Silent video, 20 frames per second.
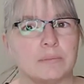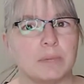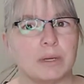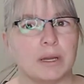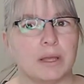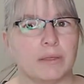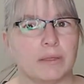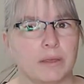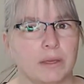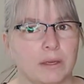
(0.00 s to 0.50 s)
but
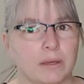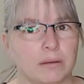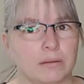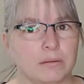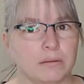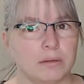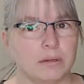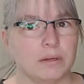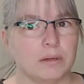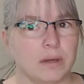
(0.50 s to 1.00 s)
nothing
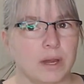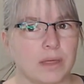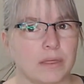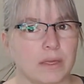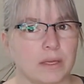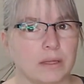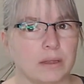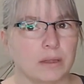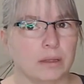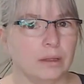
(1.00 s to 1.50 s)

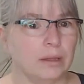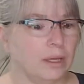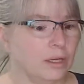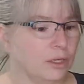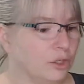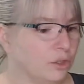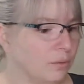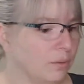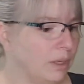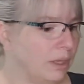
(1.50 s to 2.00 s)

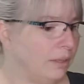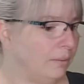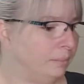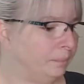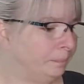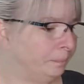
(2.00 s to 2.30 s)
luxury.